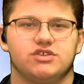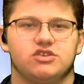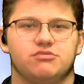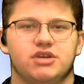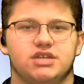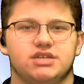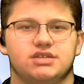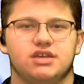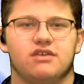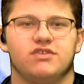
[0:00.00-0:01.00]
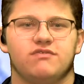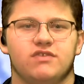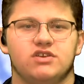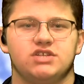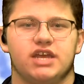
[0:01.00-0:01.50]
or apprentices of the
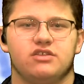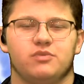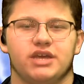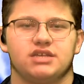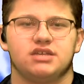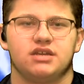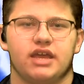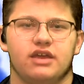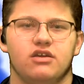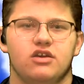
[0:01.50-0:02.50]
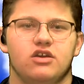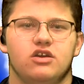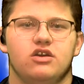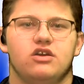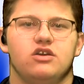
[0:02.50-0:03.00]
first day of the week, Sunday,
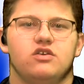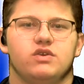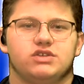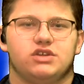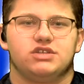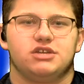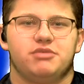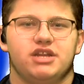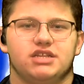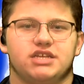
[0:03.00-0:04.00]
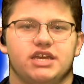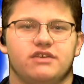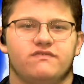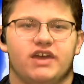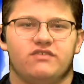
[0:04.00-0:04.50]
results in a penalty
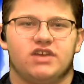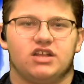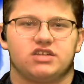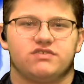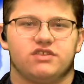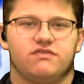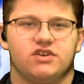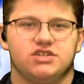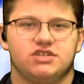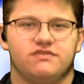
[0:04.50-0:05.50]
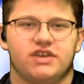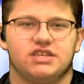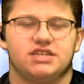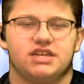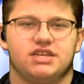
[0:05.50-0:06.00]
of $5 for the first
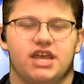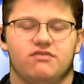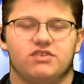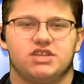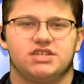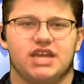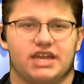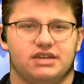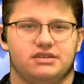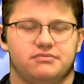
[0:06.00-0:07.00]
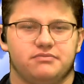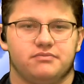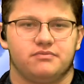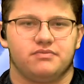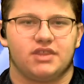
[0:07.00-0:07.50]
offense and $10 for the second.
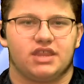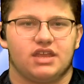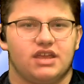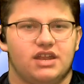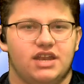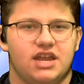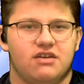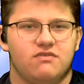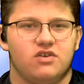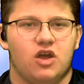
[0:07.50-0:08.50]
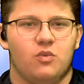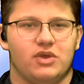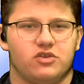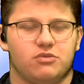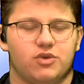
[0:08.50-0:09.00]
Now for our
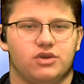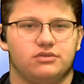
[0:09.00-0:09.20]
weather report.